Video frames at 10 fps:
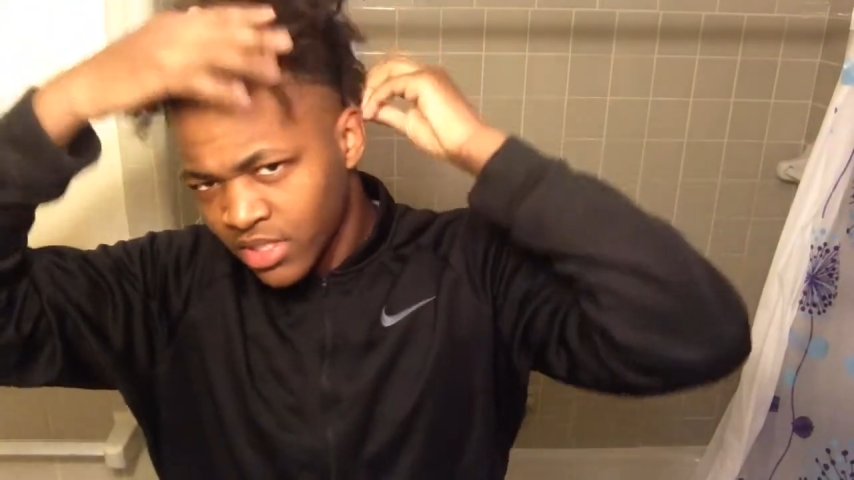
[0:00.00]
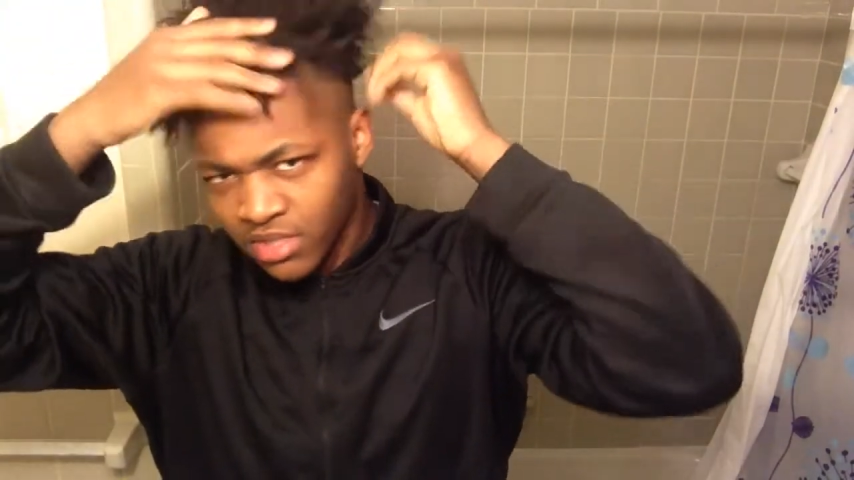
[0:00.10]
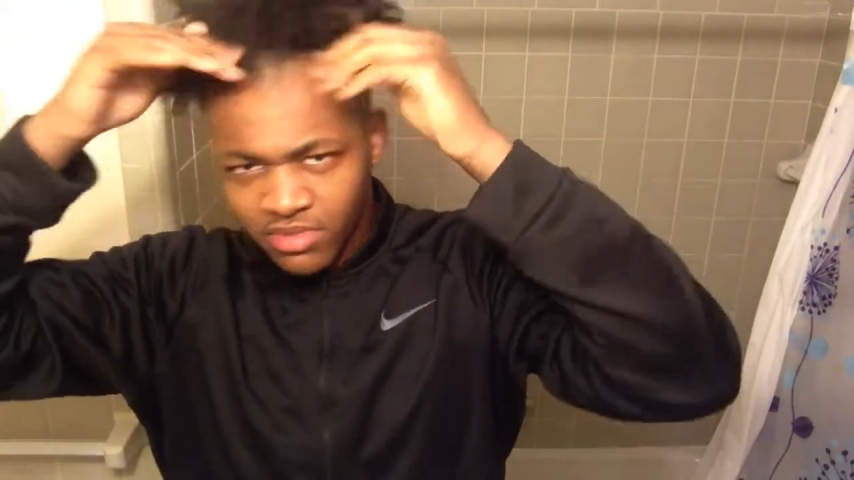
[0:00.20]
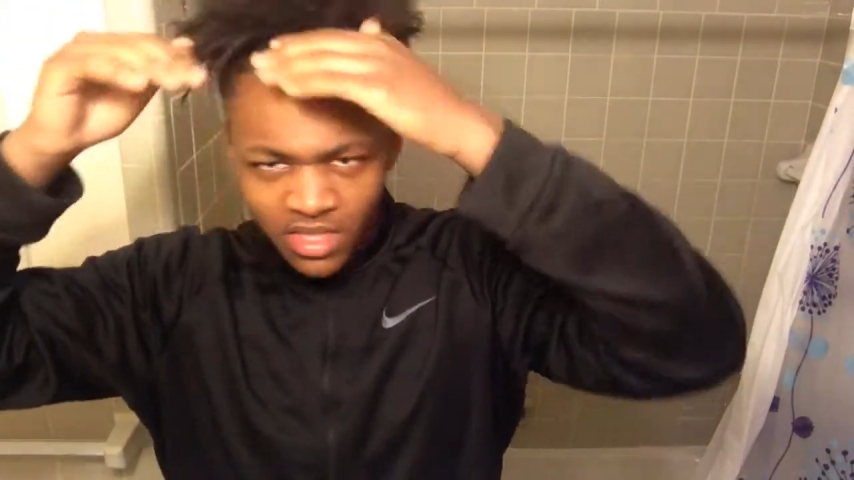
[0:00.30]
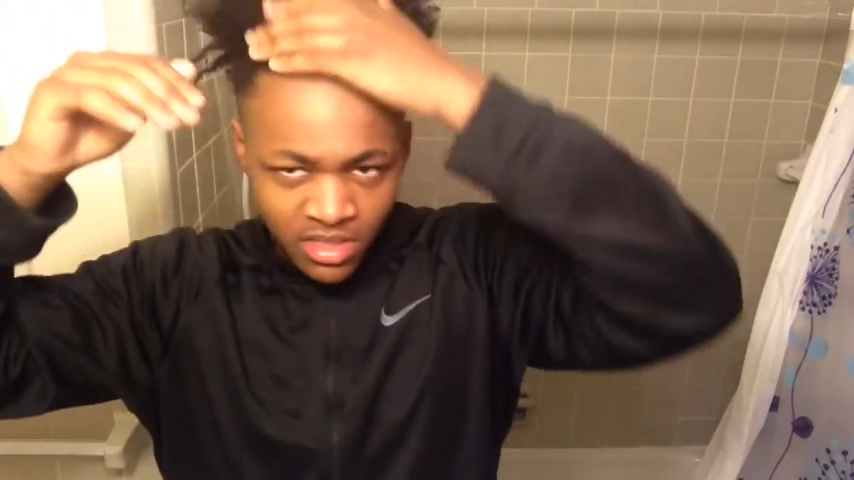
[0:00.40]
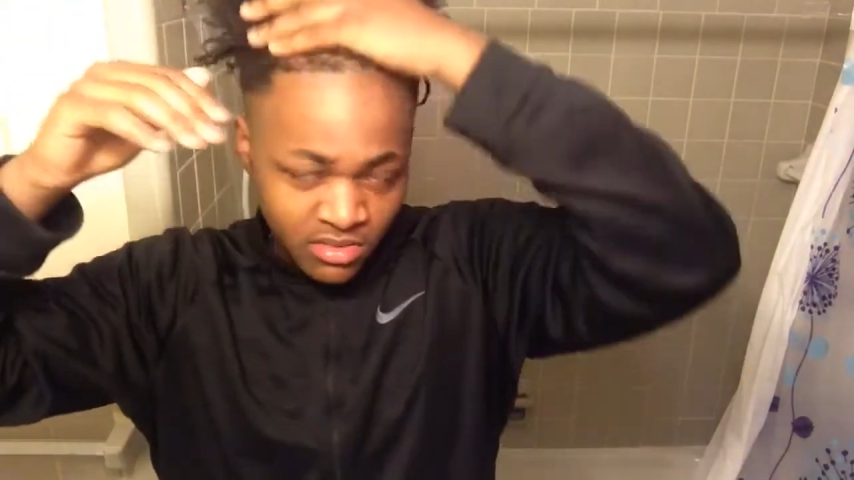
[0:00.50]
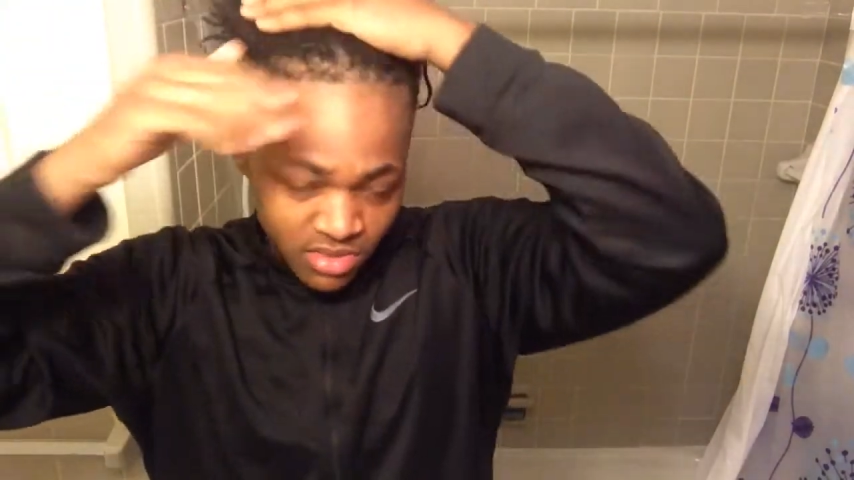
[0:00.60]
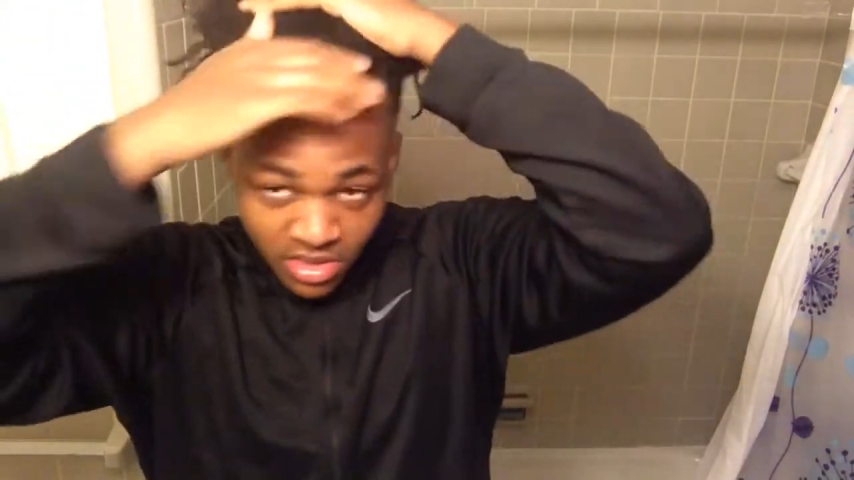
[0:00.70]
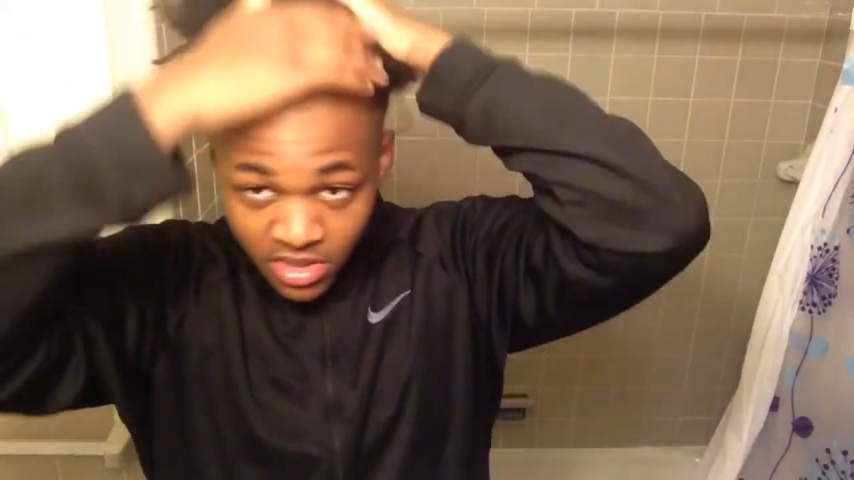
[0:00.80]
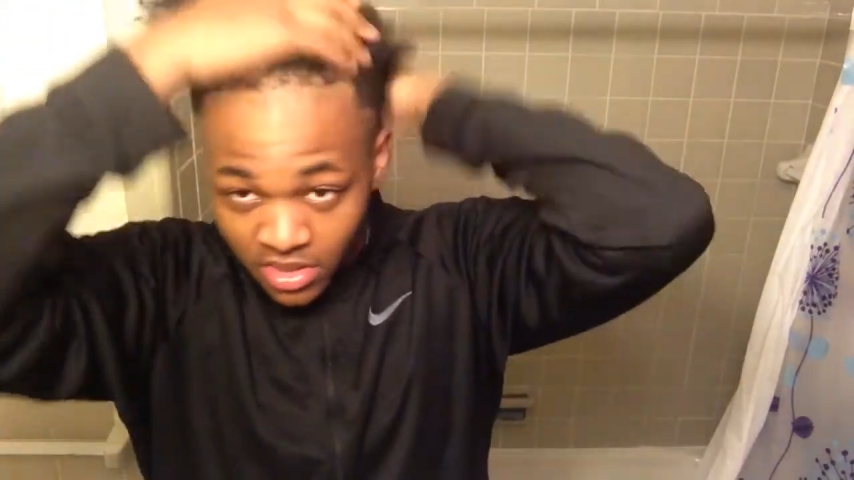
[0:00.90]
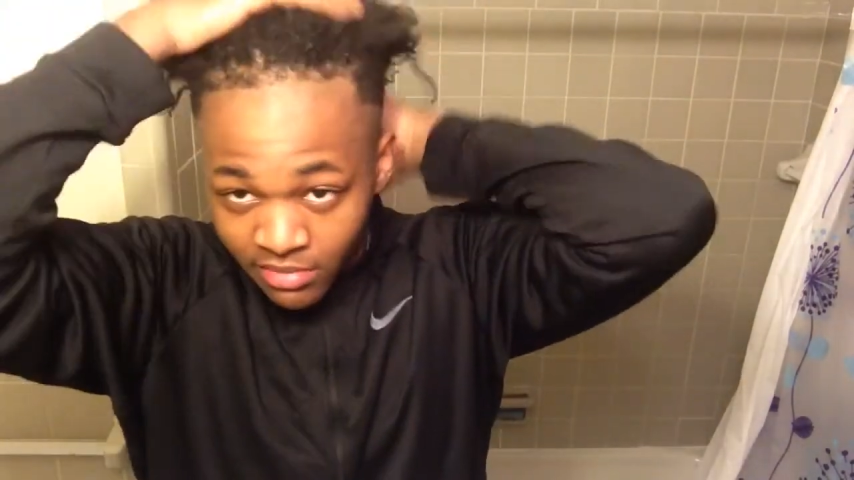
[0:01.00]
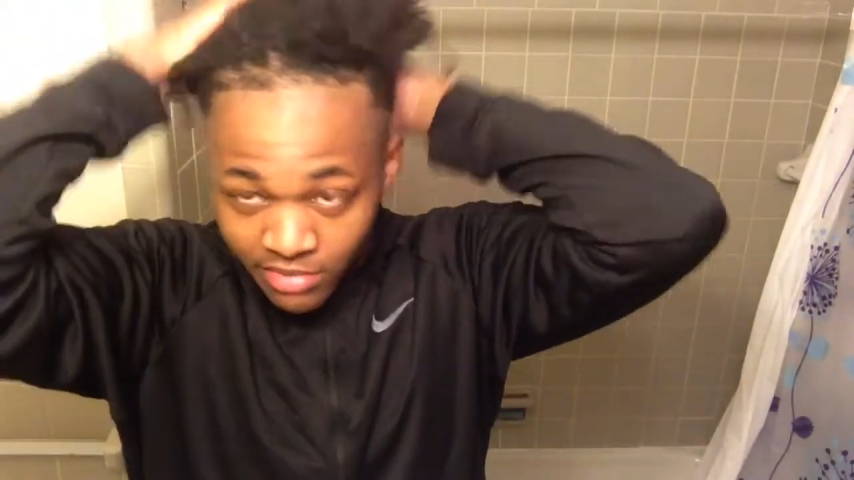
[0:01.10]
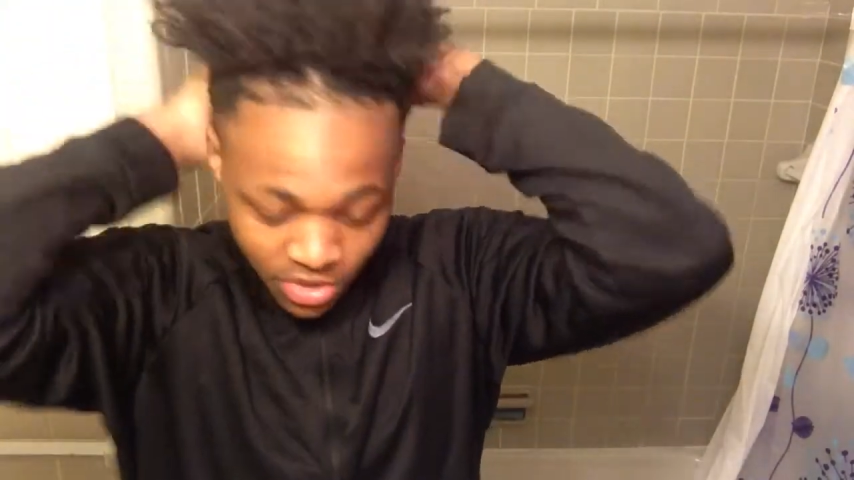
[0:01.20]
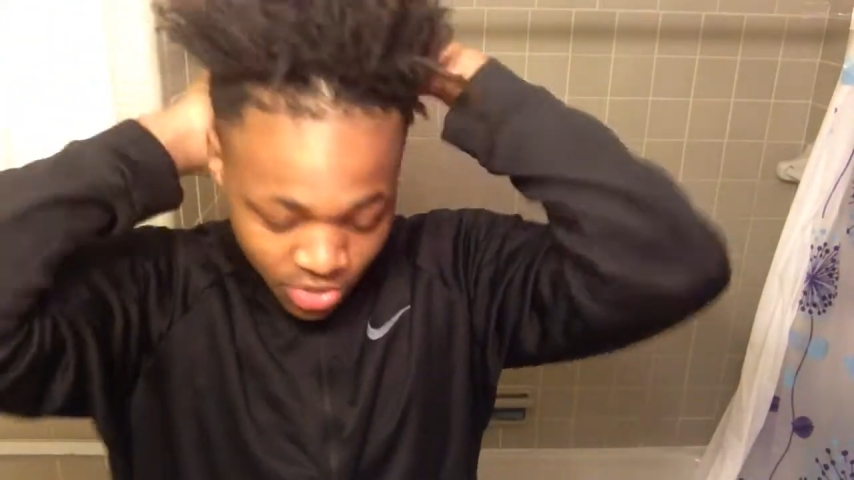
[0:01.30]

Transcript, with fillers: sometimes. It be